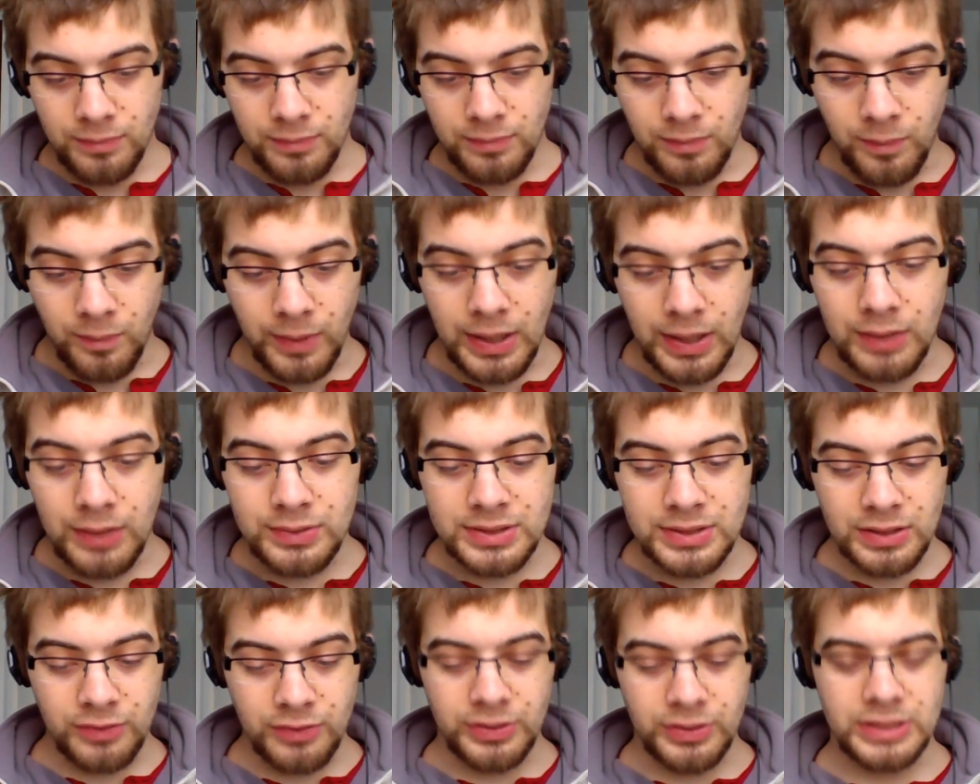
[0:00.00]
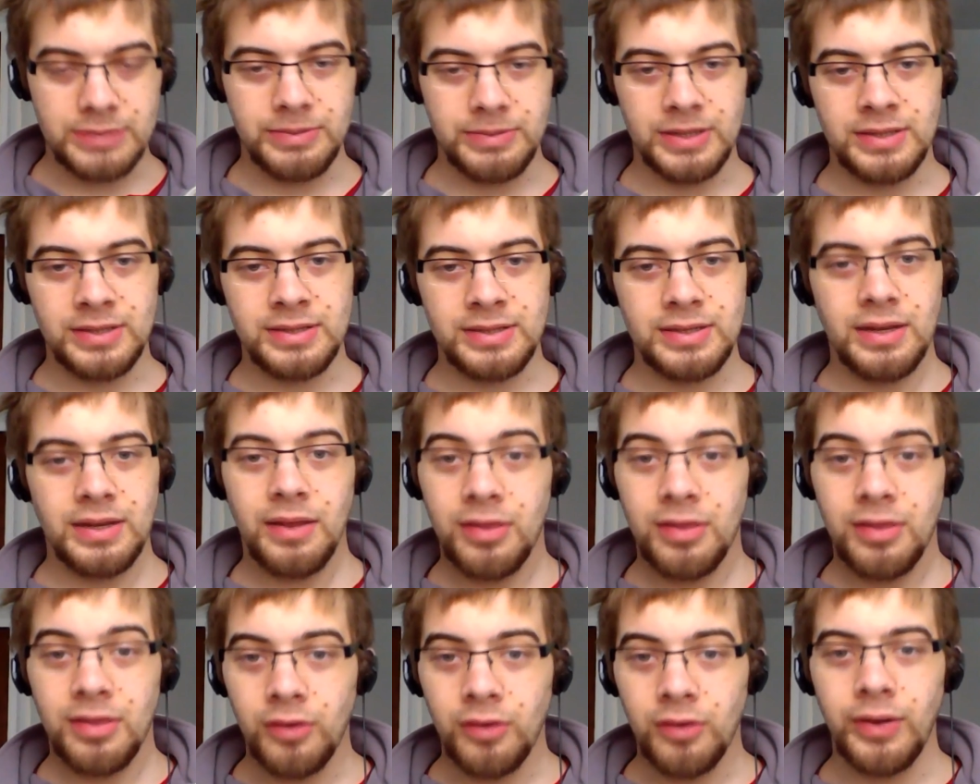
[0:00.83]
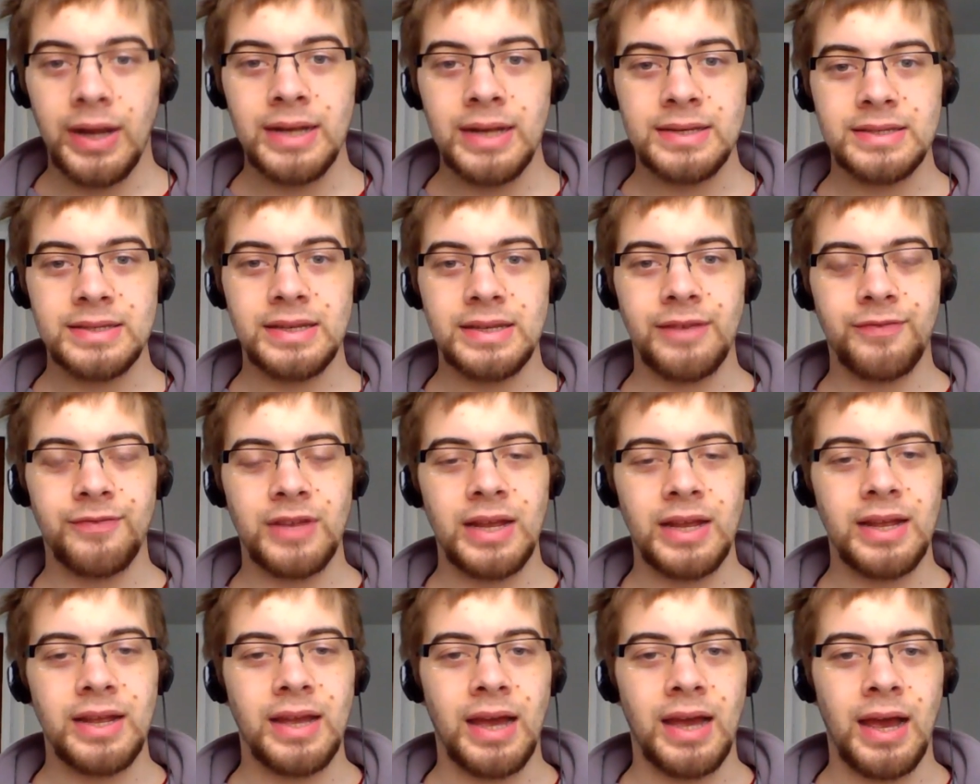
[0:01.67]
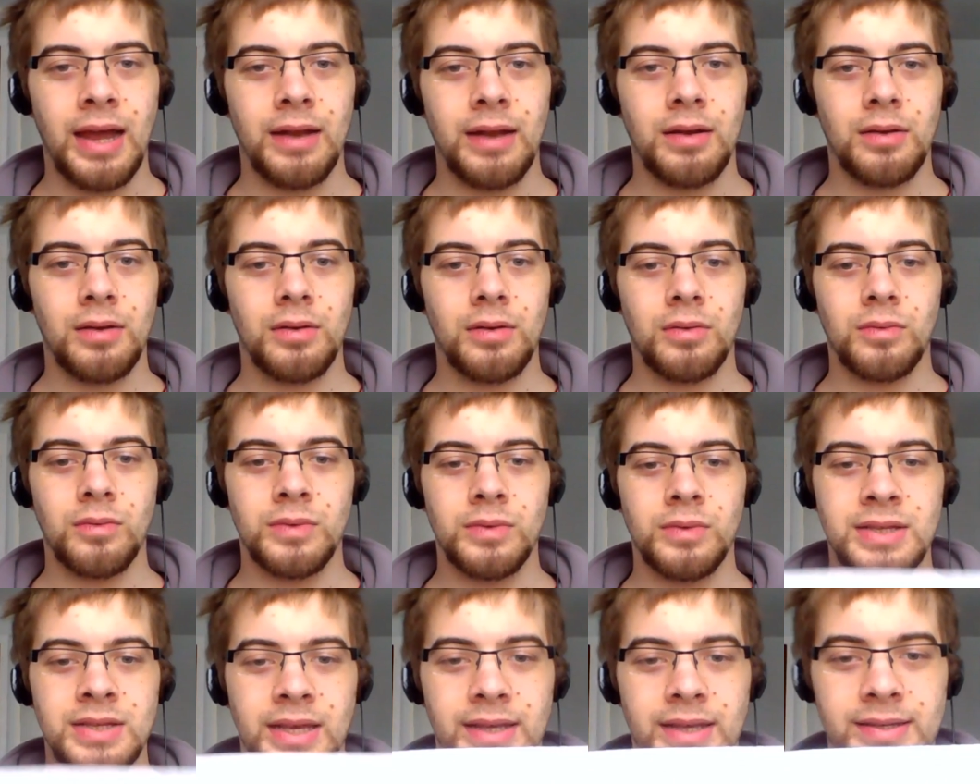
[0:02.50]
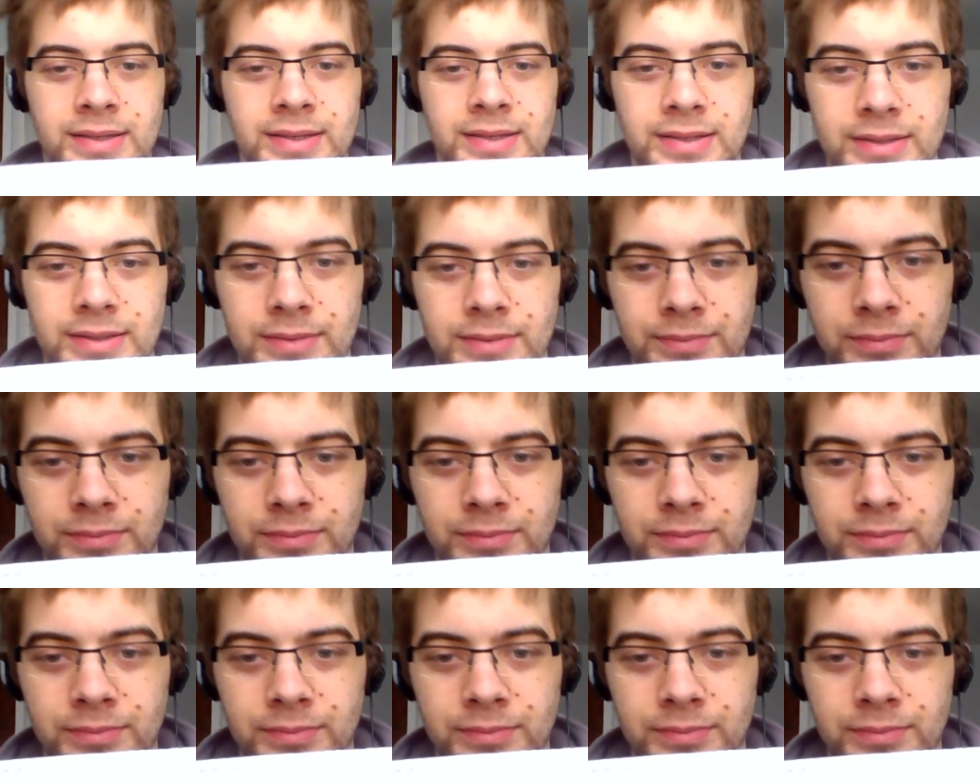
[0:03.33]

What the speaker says: when I was at Christmas, the greatest gift I got was this.